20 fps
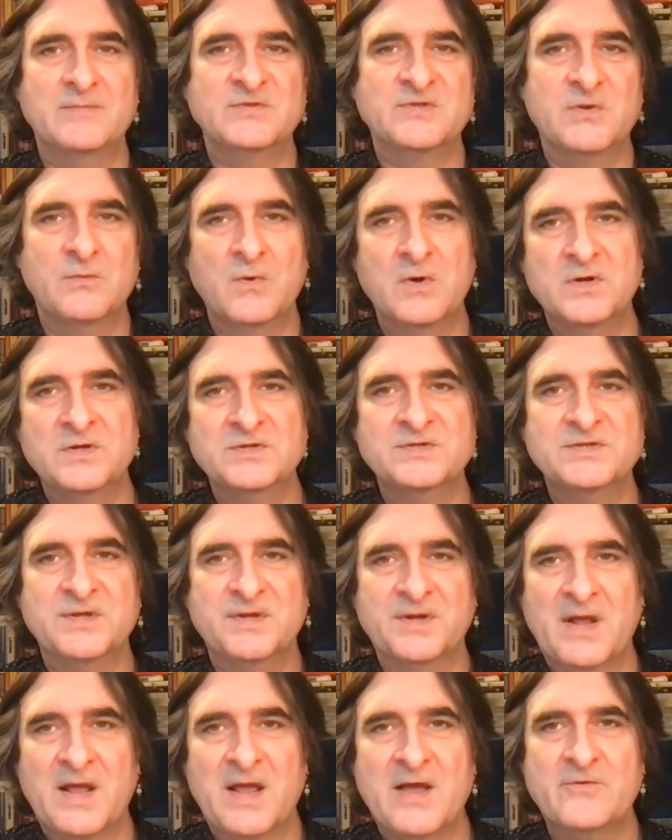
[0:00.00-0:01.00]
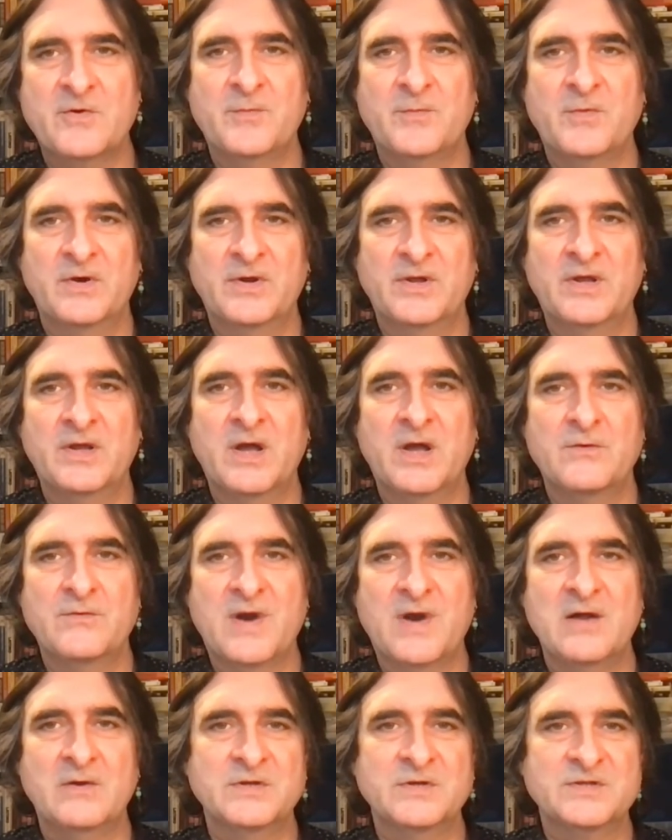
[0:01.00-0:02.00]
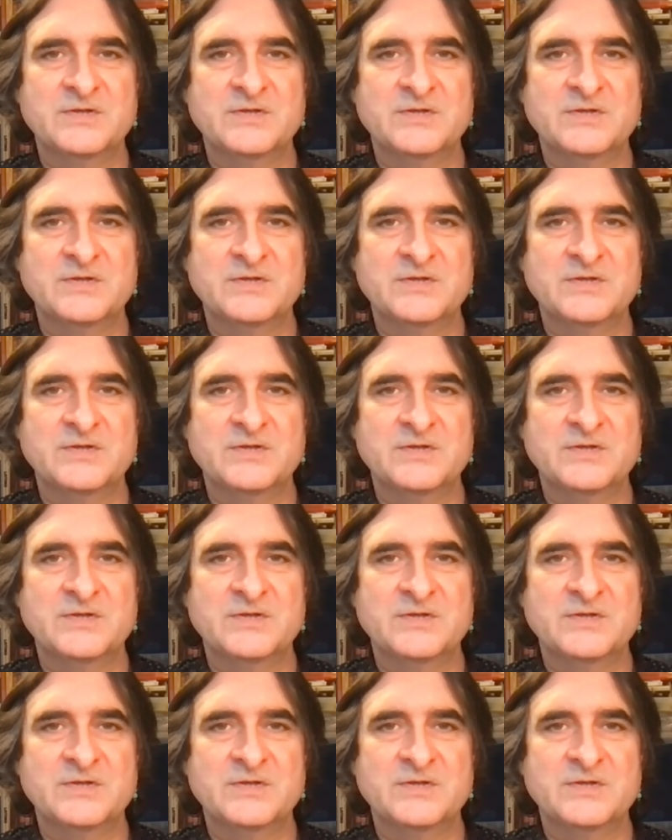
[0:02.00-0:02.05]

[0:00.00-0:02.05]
the ones that everybody around us